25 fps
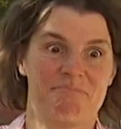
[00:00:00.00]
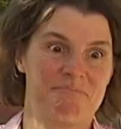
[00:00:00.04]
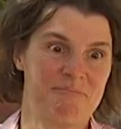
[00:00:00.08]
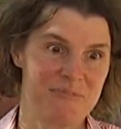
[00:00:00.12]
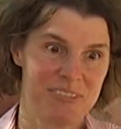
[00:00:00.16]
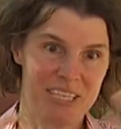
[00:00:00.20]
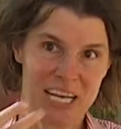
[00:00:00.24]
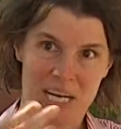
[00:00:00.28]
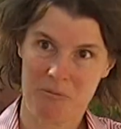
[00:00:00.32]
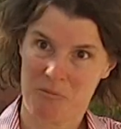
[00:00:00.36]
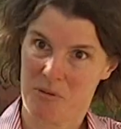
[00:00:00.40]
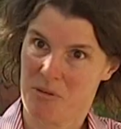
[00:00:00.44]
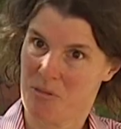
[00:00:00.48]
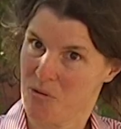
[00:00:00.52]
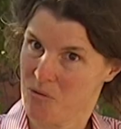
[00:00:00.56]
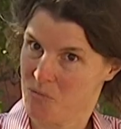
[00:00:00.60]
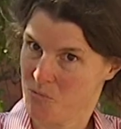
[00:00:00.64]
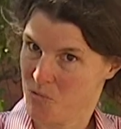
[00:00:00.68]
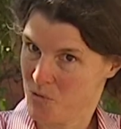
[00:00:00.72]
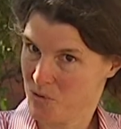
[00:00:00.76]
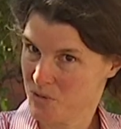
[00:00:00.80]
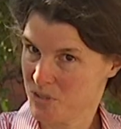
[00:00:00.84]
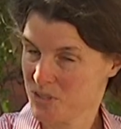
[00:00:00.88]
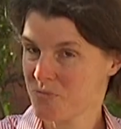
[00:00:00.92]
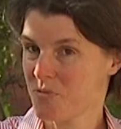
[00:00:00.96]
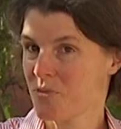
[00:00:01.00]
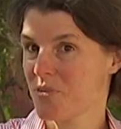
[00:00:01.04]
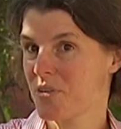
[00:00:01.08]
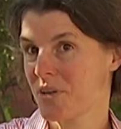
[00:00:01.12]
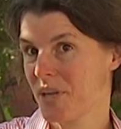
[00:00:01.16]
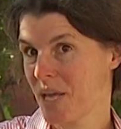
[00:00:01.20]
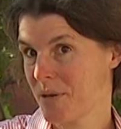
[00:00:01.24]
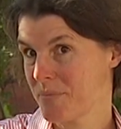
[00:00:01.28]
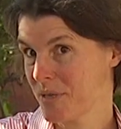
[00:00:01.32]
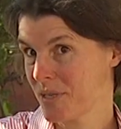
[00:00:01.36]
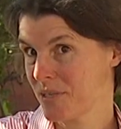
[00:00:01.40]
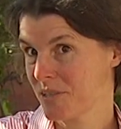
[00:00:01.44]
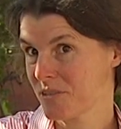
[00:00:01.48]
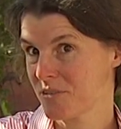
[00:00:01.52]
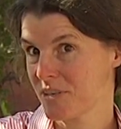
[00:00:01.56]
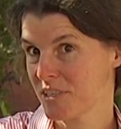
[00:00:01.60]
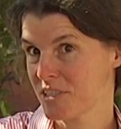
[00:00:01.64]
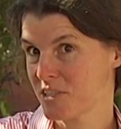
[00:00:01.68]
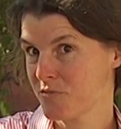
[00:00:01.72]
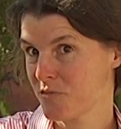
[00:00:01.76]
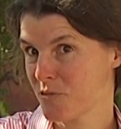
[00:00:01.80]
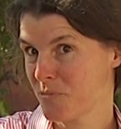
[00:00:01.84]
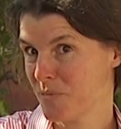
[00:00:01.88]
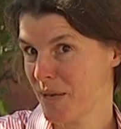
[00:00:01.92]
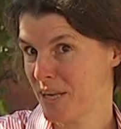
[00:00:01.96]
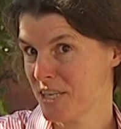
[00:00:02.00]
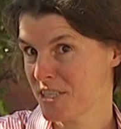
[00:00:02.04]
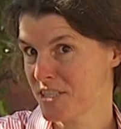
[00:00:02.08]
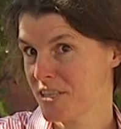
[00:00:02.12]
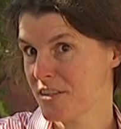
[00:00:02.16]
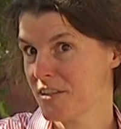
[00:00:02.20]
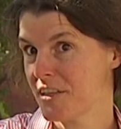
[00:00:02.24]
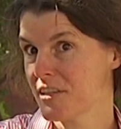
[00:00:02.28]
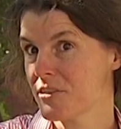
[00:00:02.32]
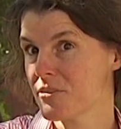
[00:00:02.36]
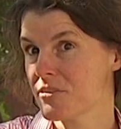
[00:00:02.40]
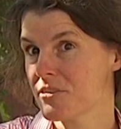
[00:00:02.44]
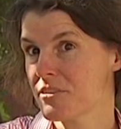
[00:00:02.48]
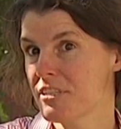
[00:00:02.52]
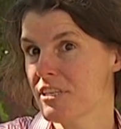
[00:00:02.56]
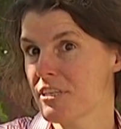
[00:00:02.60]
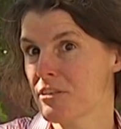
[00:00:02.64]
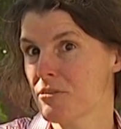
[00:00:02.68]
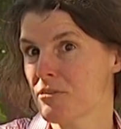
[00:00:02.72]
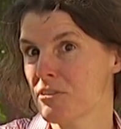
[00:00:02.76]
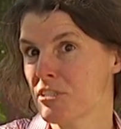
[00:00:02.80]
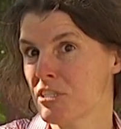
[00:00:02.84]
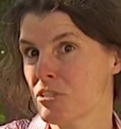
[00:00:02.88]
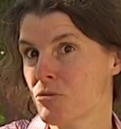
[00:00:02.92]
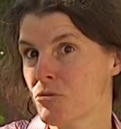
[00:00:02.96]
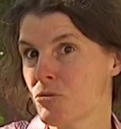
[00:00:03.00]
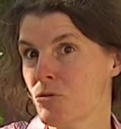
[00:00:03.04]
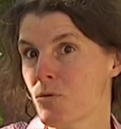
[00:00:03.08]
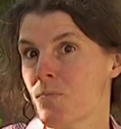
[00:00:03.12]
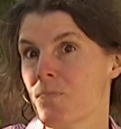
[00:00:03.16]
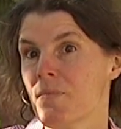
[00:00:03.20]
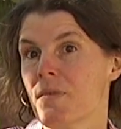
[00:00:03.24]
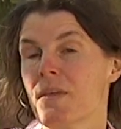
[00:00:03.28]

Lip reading: check whether it works for the chemical transformation that you're seeking to do.